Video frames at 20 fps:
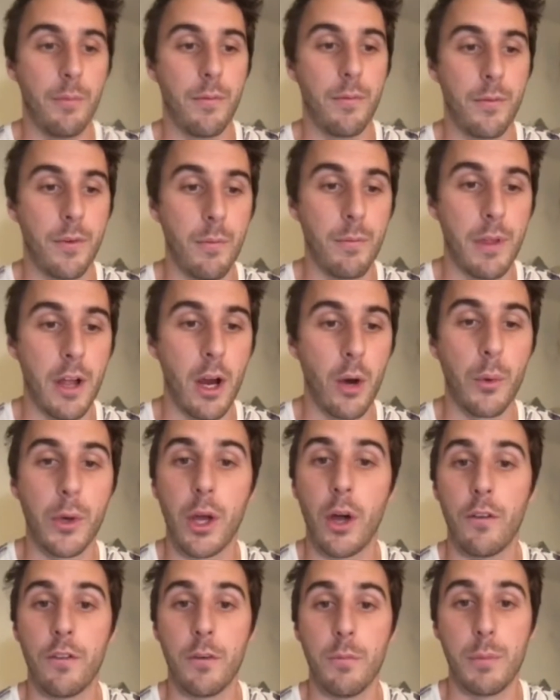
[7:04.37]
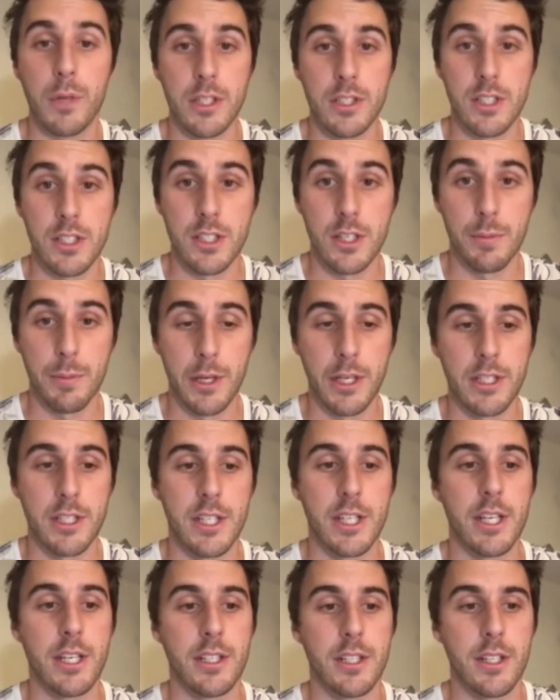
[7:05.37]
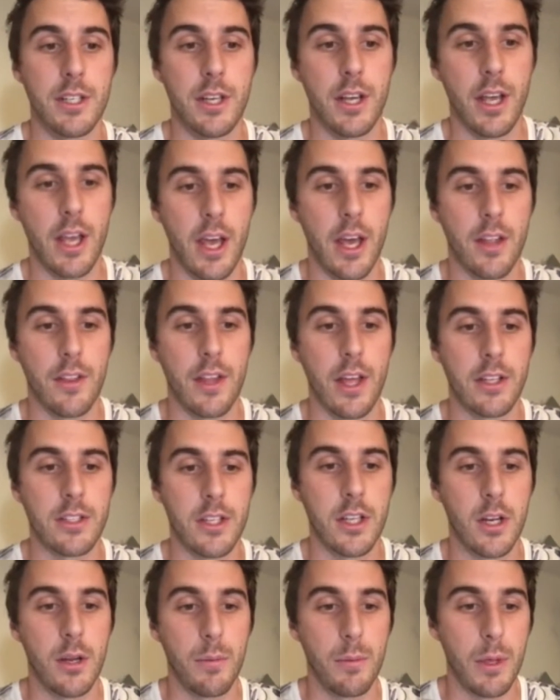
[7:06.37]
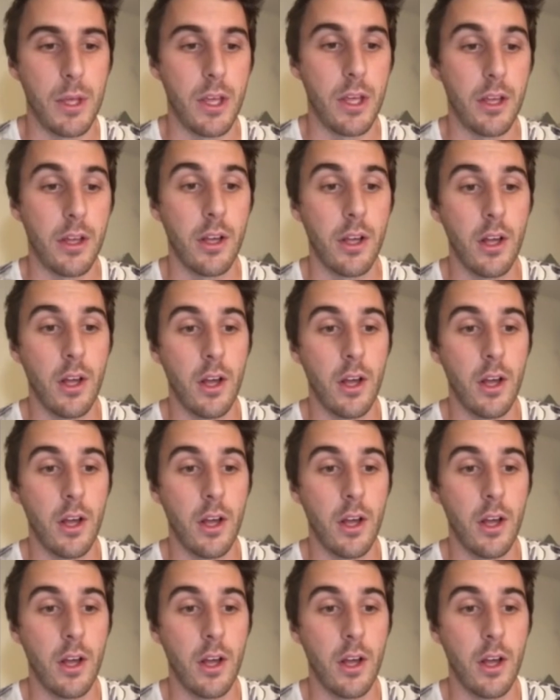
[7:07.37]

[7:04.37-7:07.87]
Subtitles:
From there, we go from business to business, and that's going to be